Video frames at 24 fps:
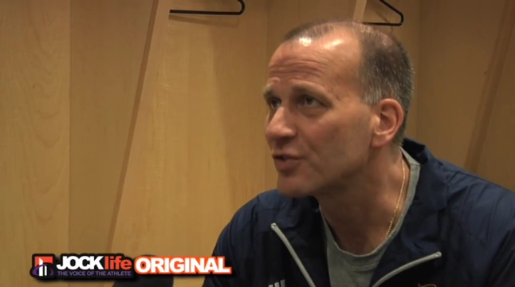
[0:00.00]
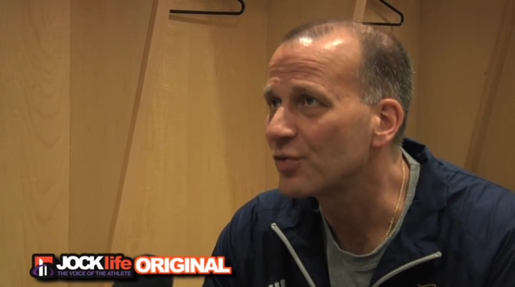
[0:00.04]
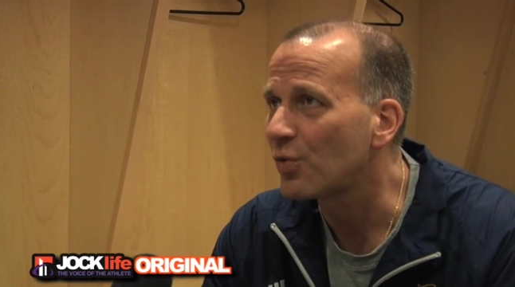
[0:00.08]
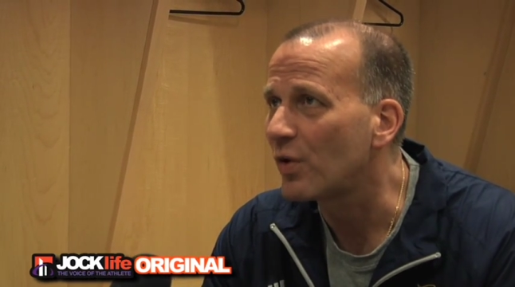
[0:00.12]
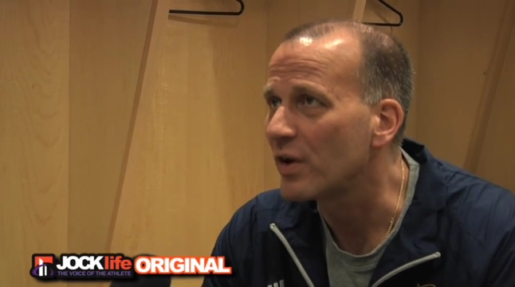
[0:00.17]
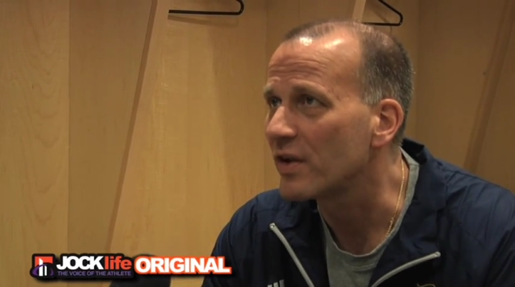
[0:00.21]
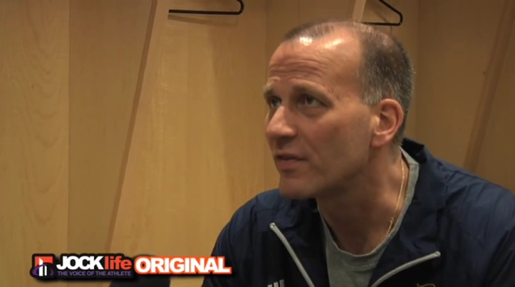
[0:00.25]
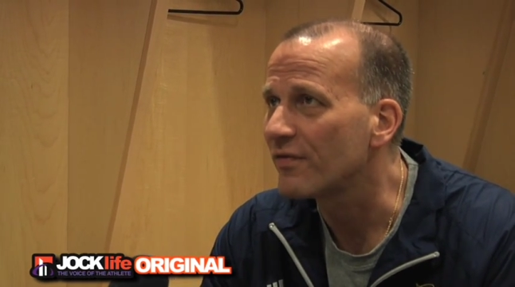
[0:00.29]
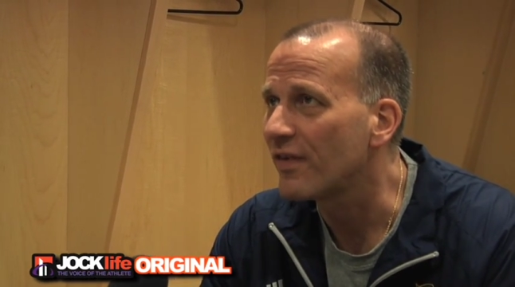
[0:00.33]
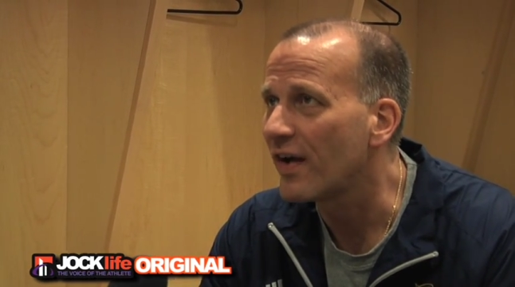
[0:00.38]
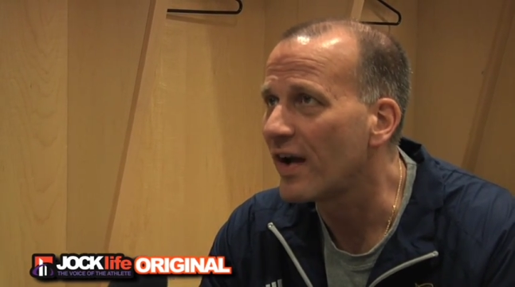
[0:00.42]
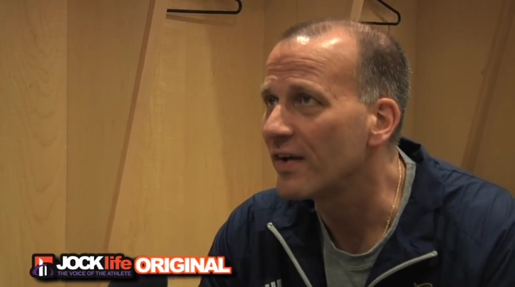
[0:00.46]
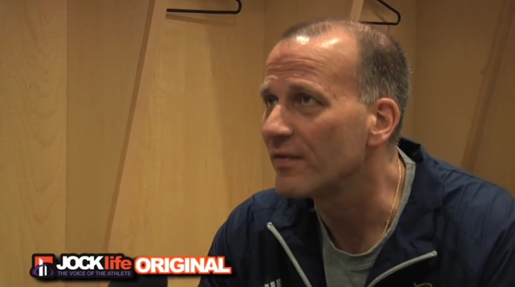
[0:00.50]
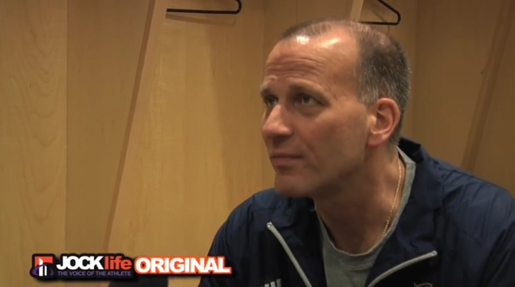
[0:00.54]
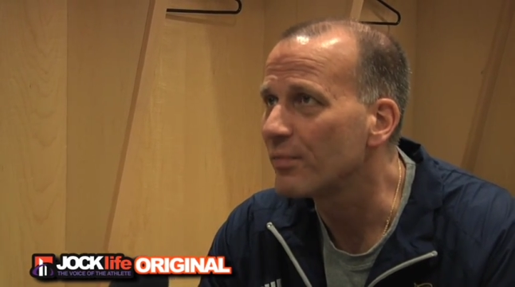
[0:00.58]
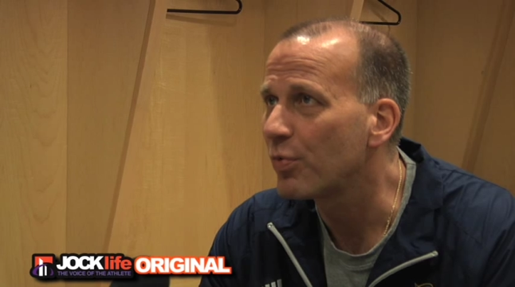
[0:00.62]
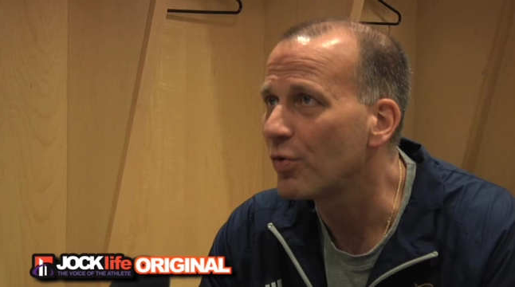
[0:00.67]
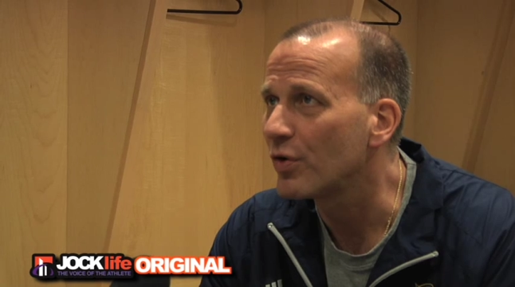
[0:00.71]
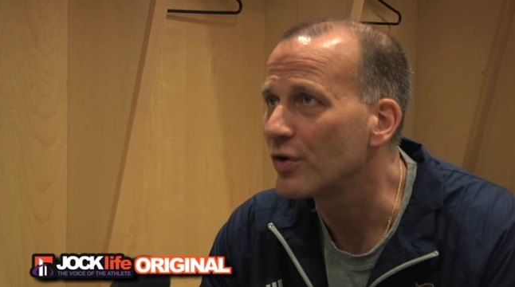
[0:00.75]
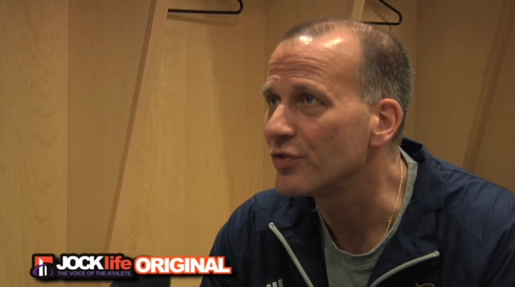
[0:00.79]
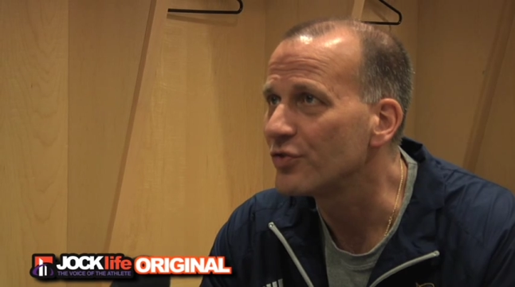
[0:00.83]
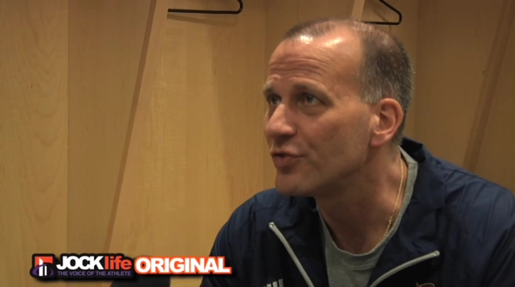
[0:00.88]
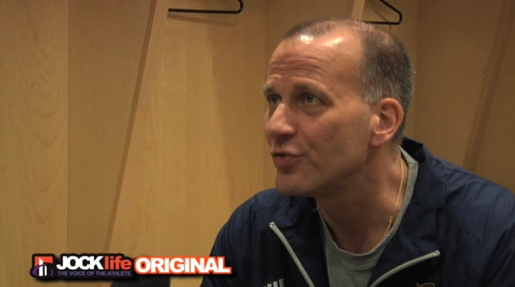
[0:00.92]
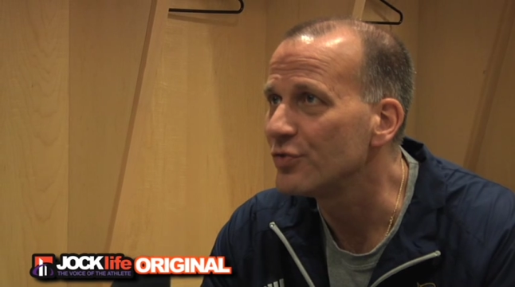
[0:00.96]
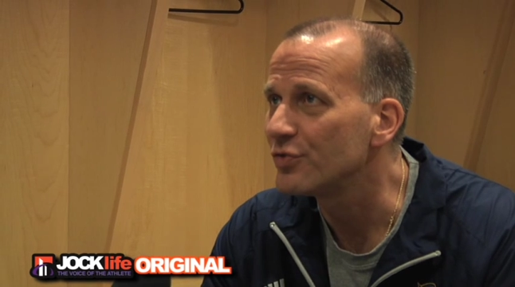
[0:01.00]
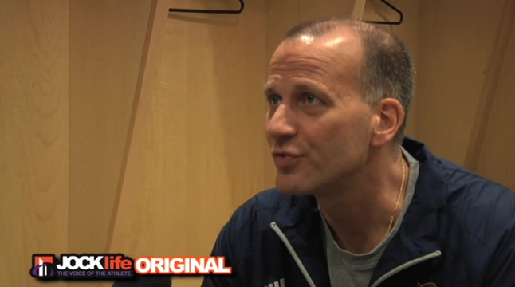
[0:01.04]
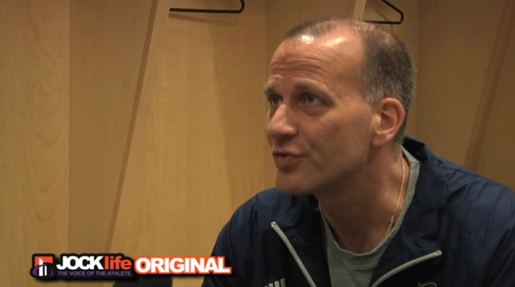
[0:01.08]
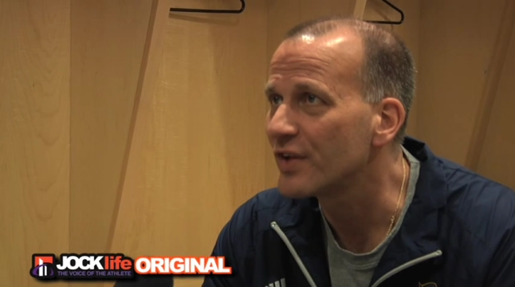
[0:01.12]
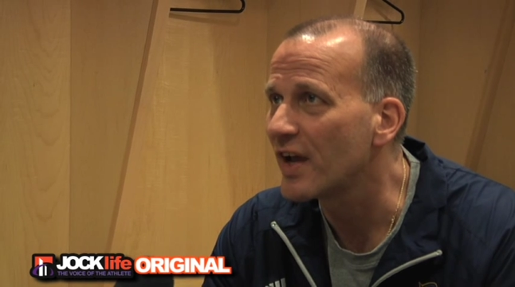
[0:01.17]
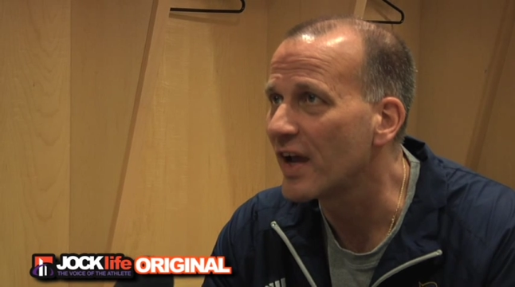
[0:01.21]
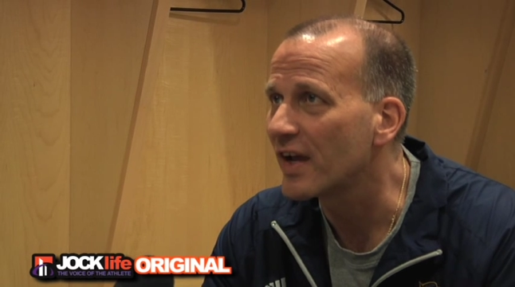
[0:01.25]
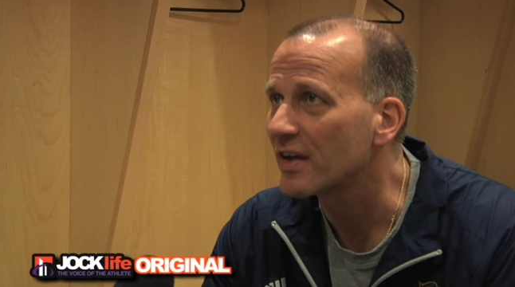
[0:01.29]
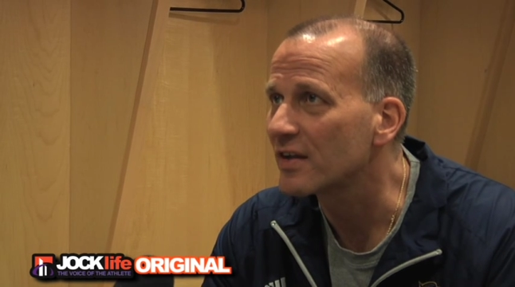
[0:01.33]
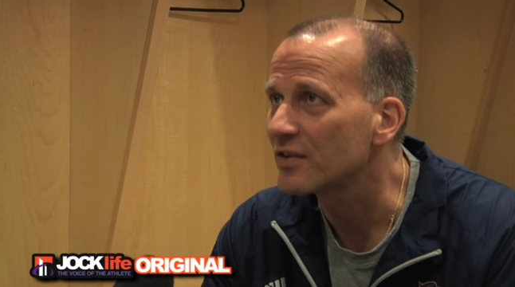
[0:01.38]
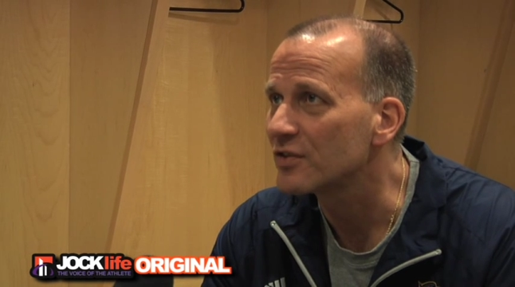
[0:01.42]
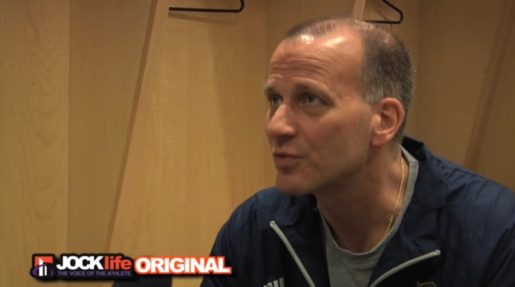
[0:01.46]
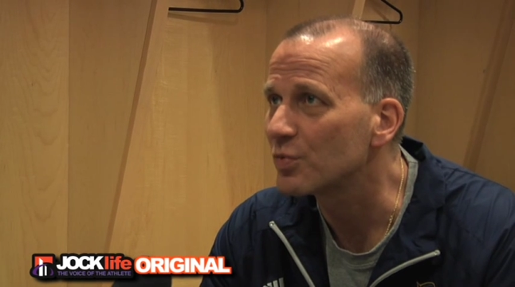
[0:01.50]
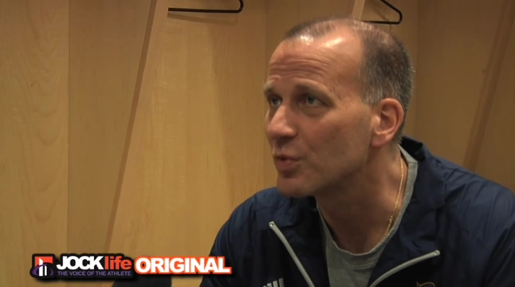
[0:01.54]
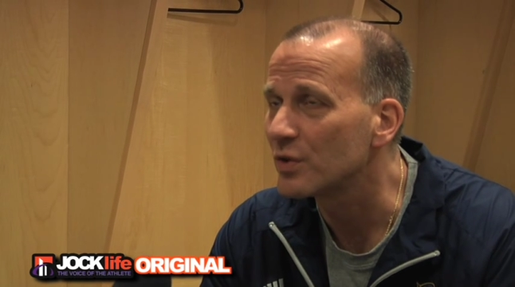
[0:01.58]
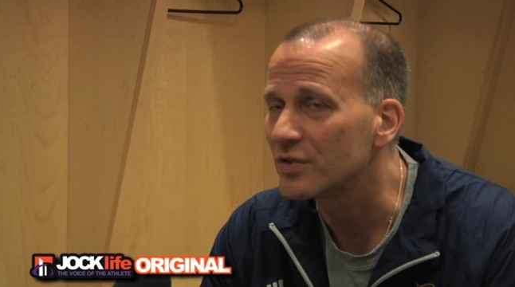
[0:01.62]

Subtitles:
25.2 seconds,